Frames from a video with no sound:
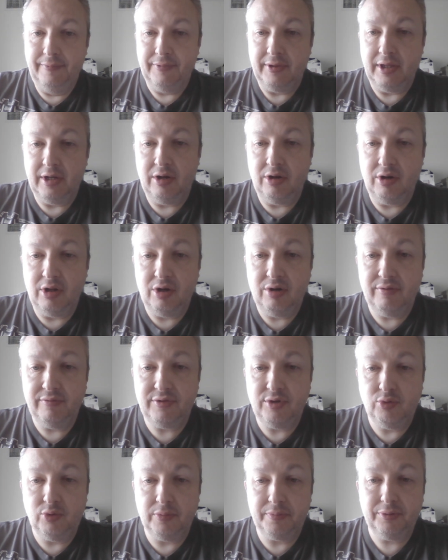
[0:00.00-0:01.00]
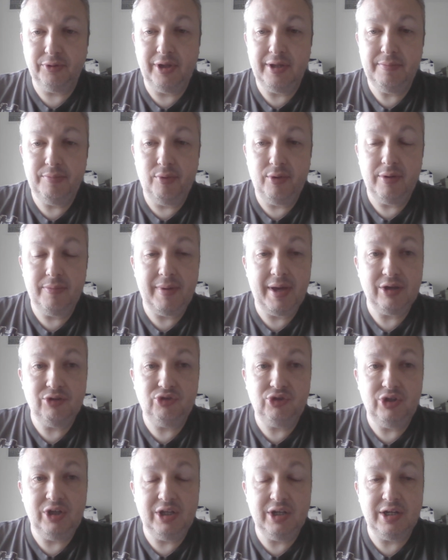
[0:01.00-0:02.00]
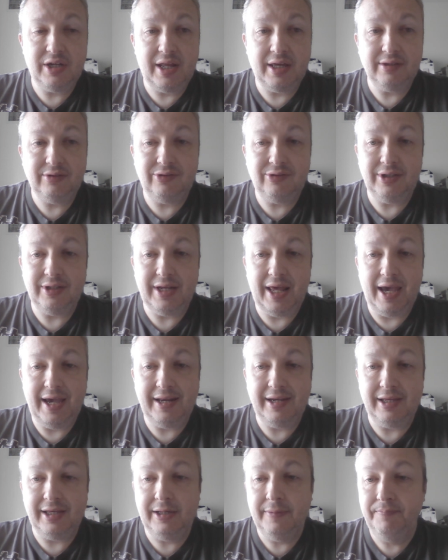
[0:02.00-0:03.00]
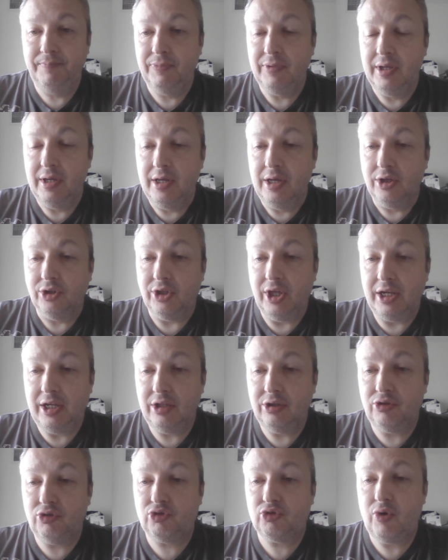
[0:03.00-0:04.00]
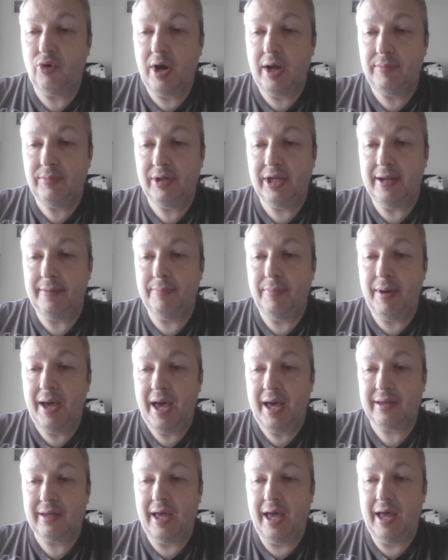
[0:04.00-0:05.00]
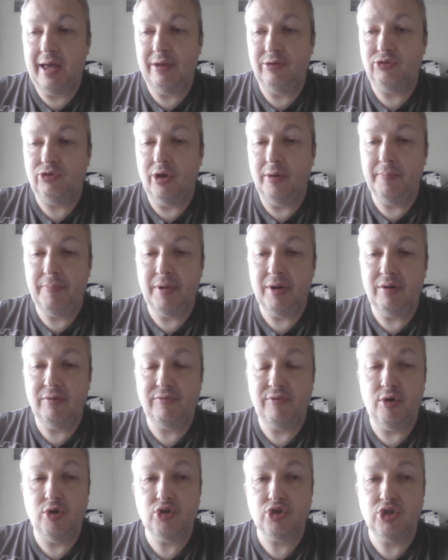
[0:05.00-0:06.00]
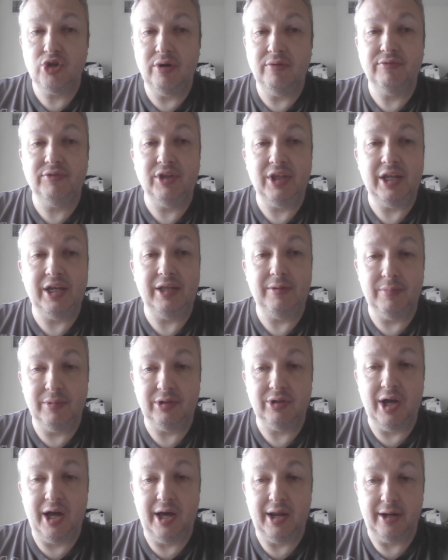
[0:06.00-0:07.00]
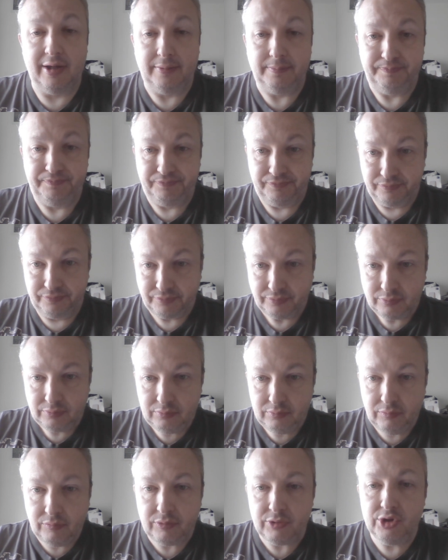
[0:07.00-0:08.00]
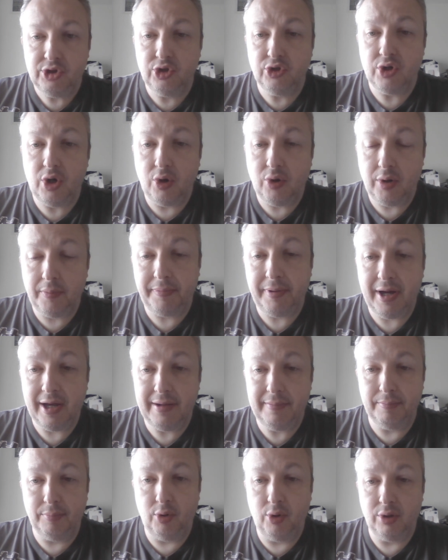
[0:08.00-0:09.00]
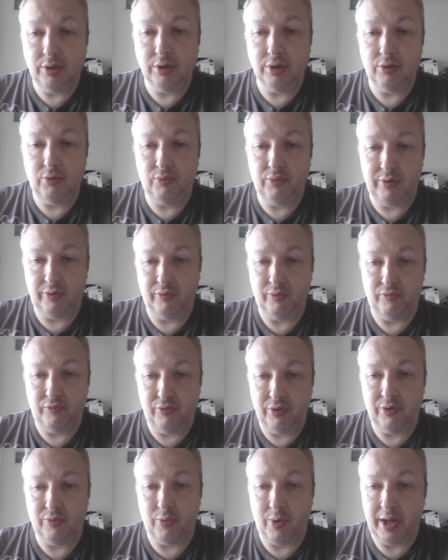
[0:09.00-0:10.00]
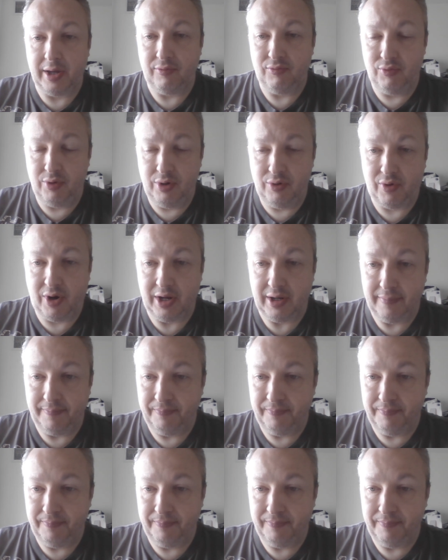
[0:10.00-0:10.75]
In an interview with Playboy magazine in 1980, Lennon described Get Back as a better version of Lady Madonna. You know, a potboiler re- rewrite. rewrite.